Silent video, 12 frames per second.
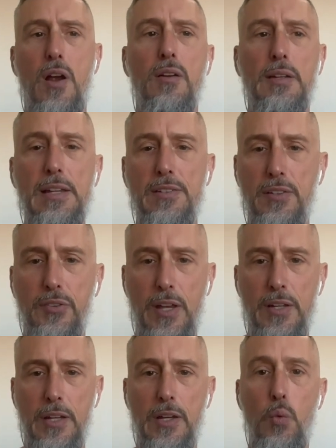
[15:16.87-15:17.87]
Our lease is
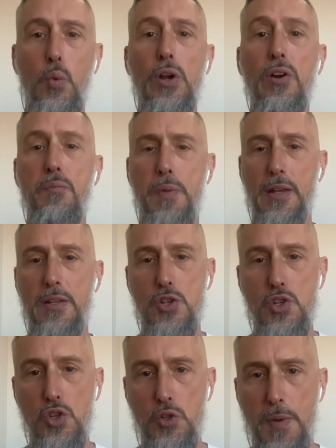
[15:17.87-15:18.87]
ending. We're picking
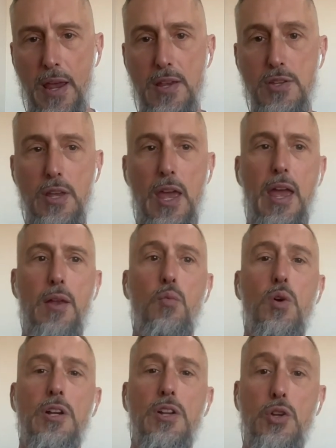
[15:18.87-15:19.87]
this new space,
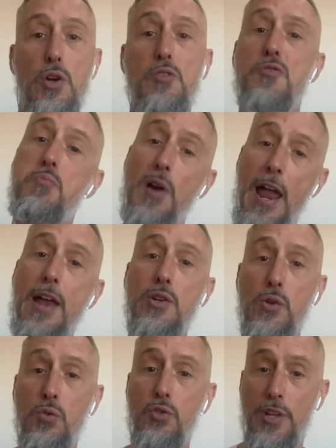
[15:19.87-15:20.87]
and we're going to do a
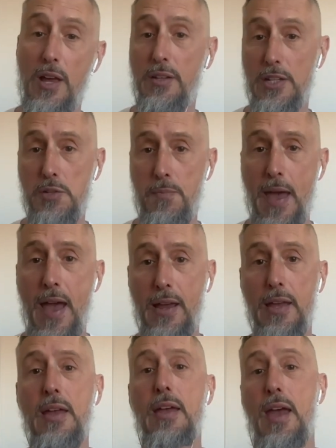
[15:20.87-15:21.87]
brand new sell lease
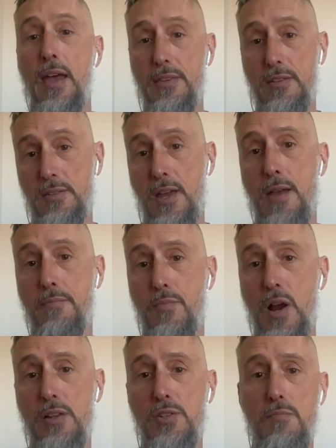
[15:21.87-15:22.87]
back at this time,
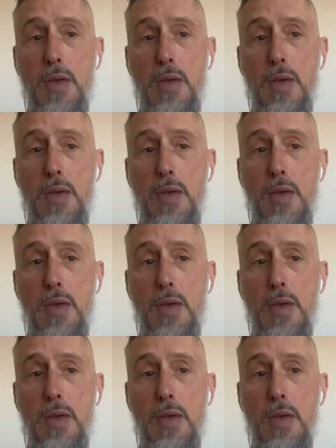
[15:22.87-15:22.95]
right?